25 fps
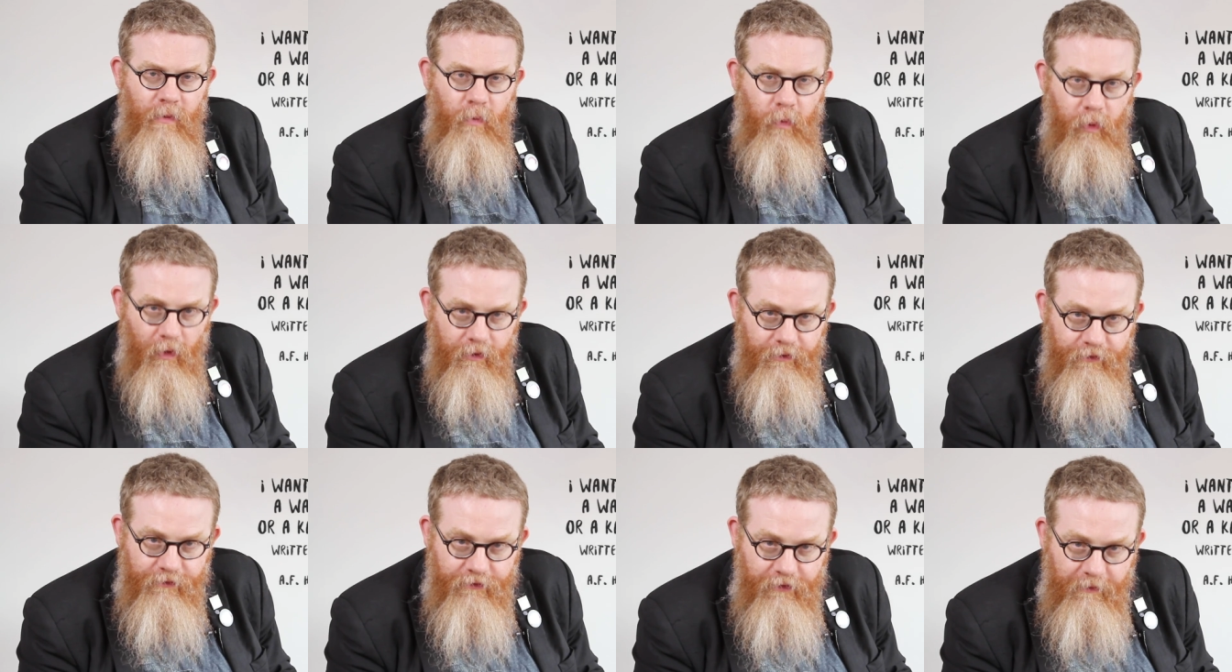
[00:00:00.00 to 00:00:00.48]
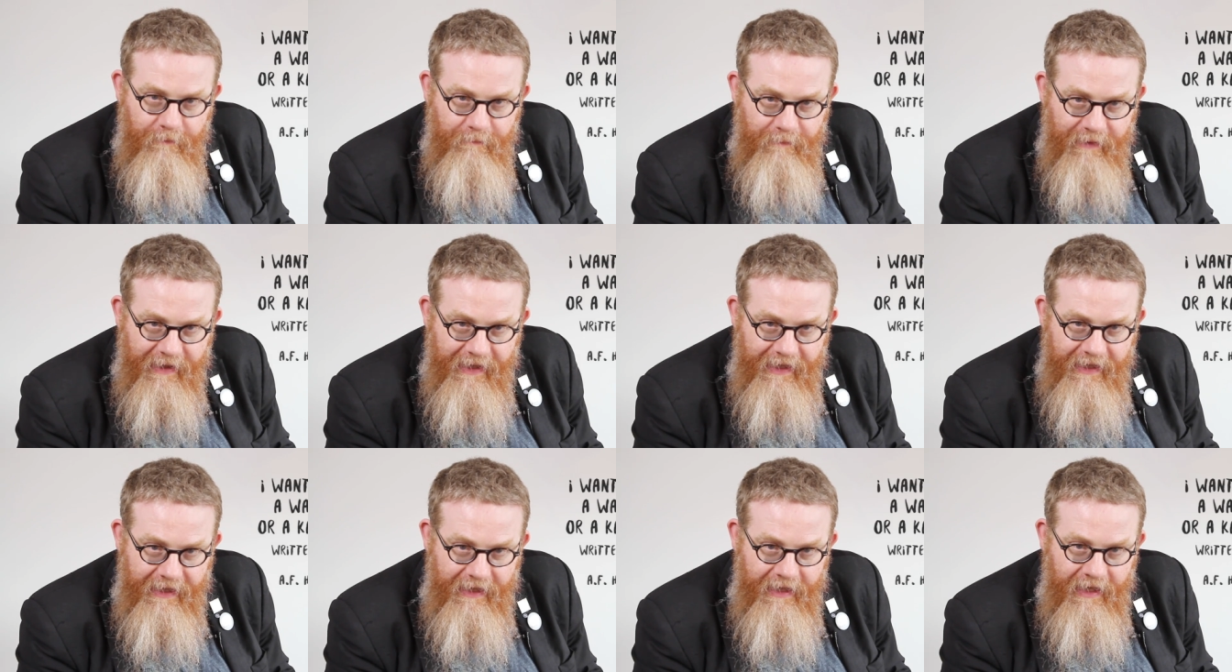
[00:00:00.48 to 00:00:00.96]
Want to
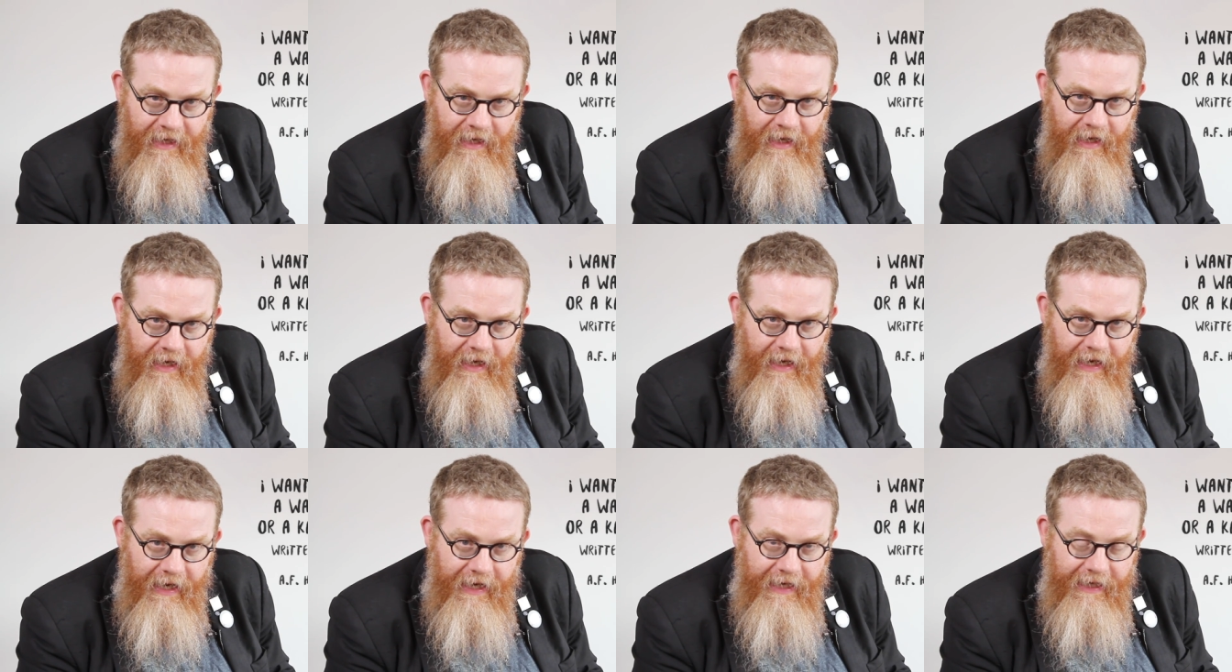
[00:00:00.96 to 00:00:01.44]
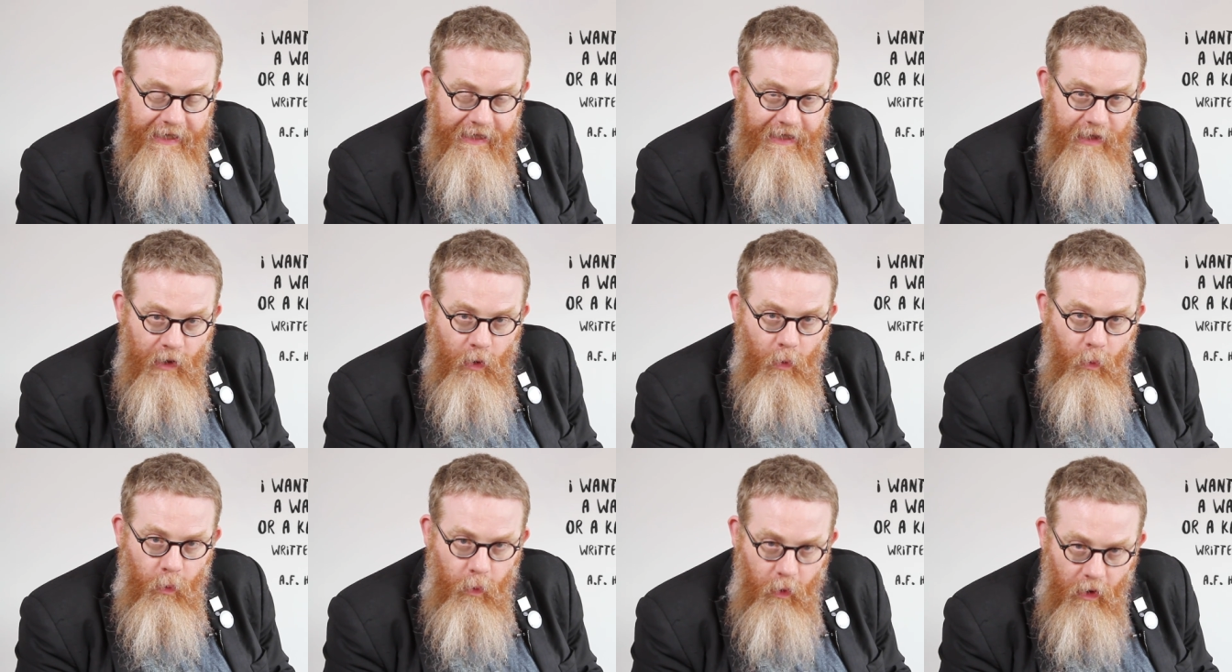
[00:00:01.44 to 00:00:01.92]
Be
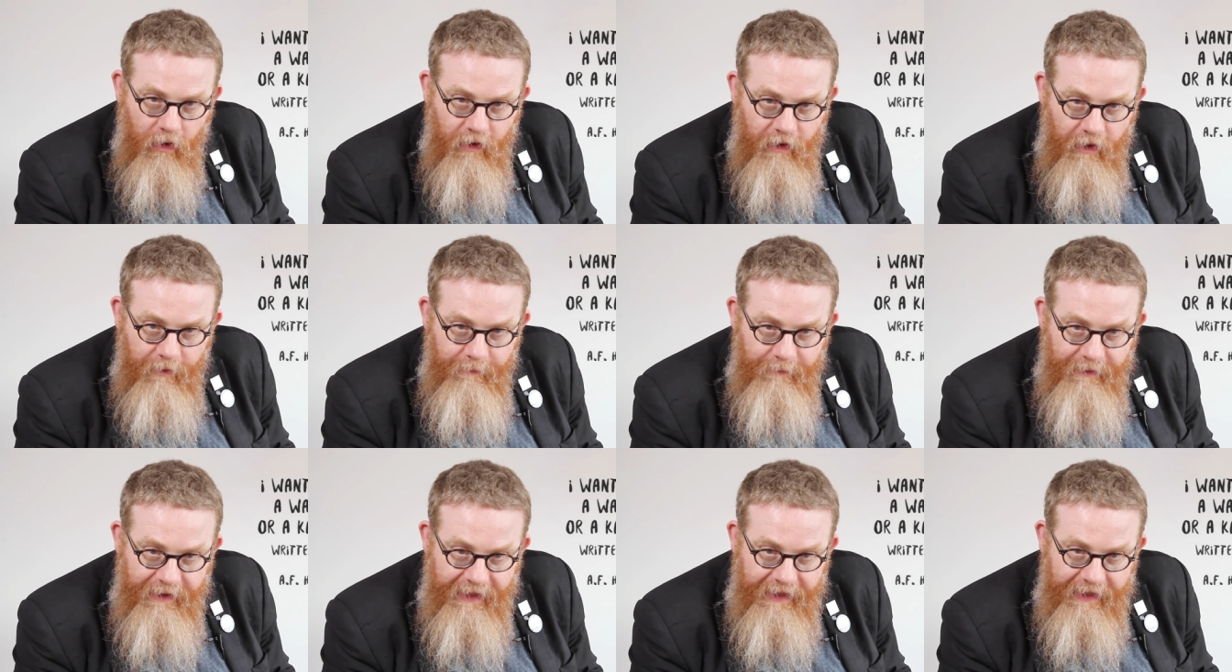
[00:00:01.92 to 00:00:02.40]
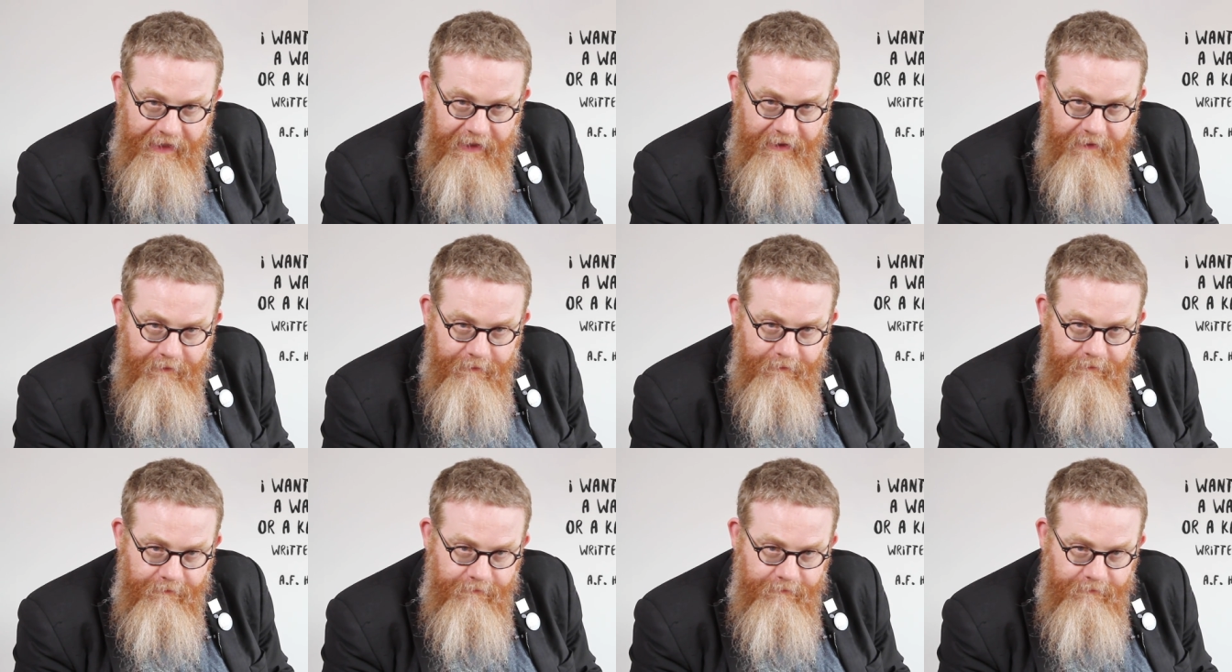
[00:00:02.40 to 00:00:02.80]
a Wallaby